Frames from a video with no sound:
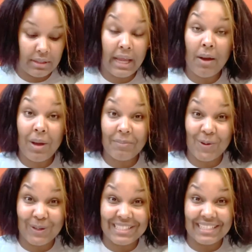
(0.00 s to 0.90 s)
Now I'm
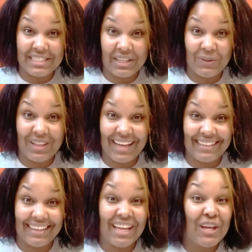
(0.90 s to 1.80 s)
going to continue
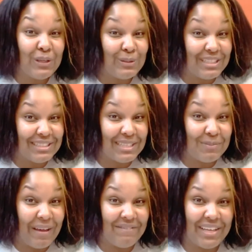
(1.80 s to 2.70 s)
lightening using just
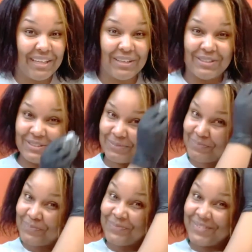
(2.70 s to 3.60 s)
my fingers.
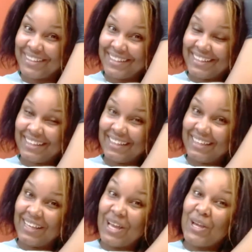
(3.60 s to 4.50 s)

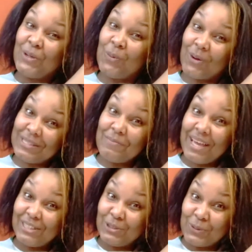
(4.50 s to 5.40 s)
You want to
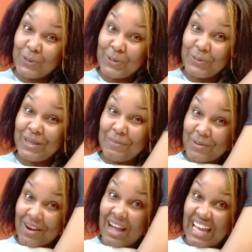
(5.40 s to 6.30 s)
make sure you keep
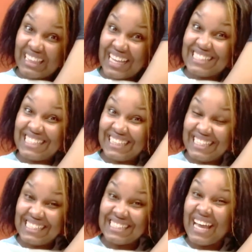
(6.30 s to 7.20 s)
your highlights at
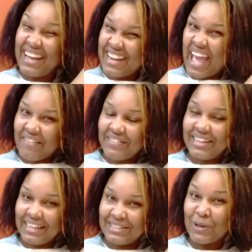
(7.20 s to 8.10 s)
least a half an
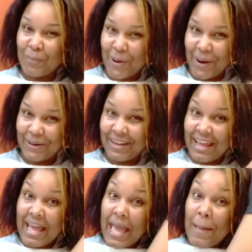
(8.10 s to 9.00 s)
inch apart,
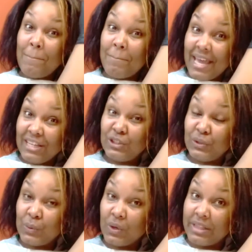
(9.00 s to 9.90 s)
and make
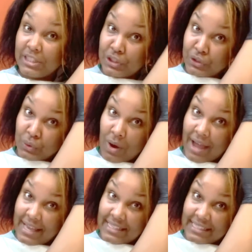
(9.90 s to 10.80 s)
sure that you try
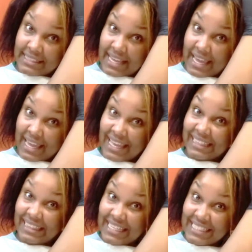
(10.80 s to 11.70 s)
and stay
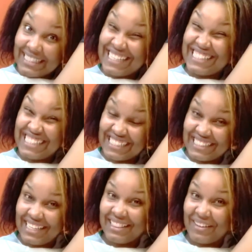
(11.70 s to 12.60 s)
at least a
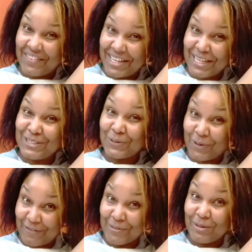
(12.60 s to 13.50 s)
1/16 of an inch
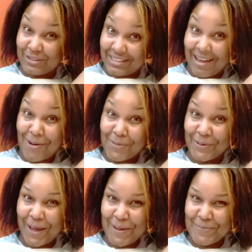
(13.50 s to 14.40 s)
away from your scalp,
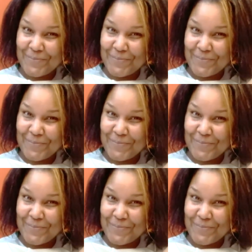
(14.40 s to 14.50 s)
okay?